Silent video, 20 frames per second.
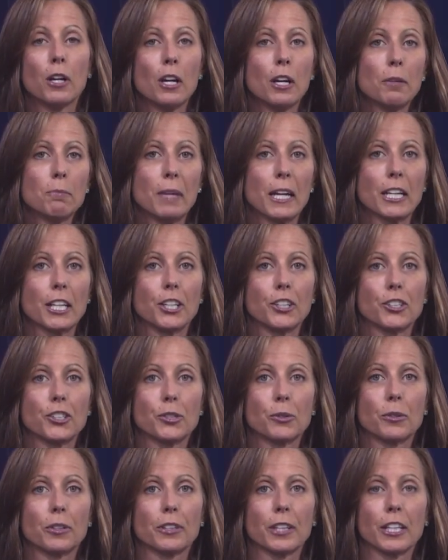making
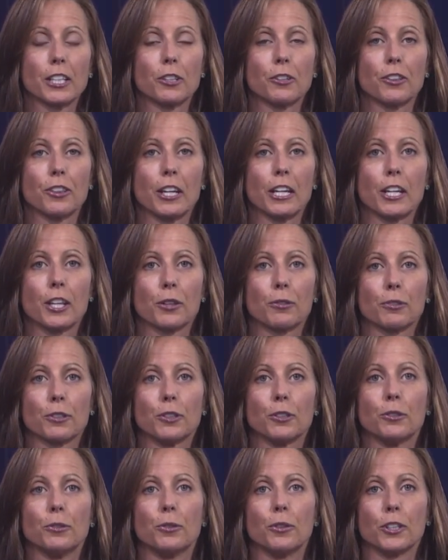sure that you think
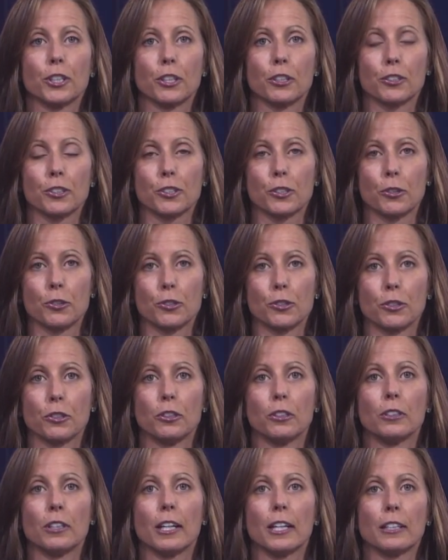through your
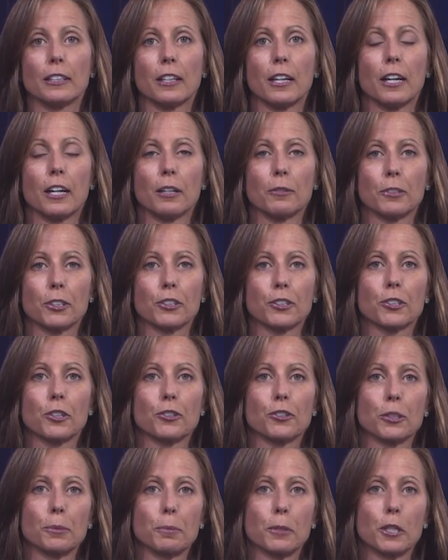social and your
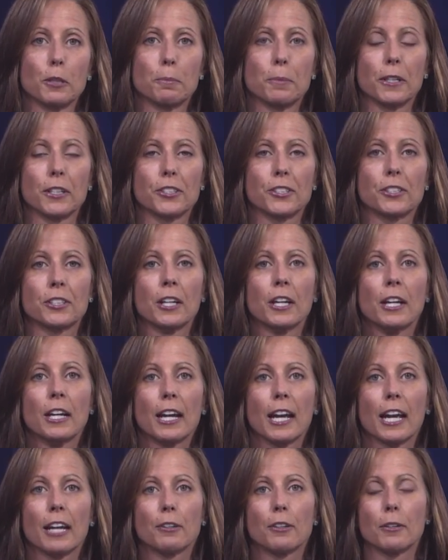social purpose
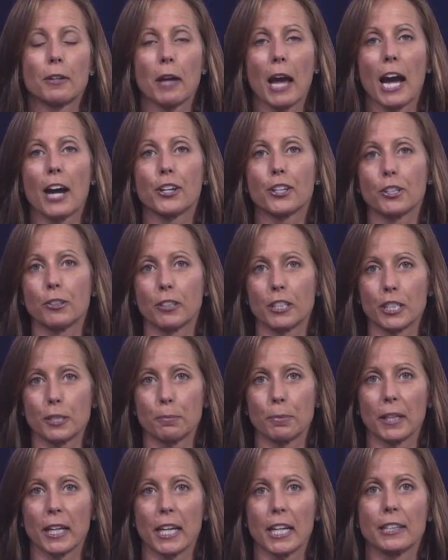and how do you
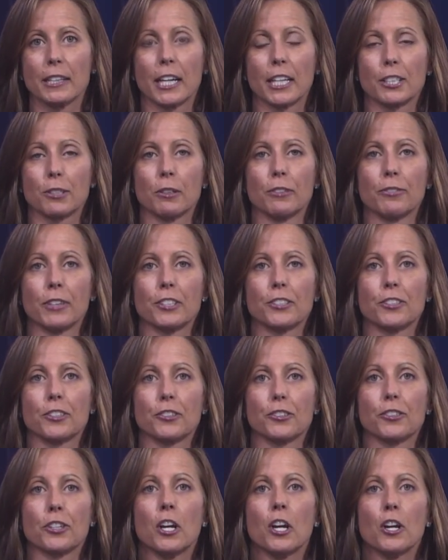explain that to investors.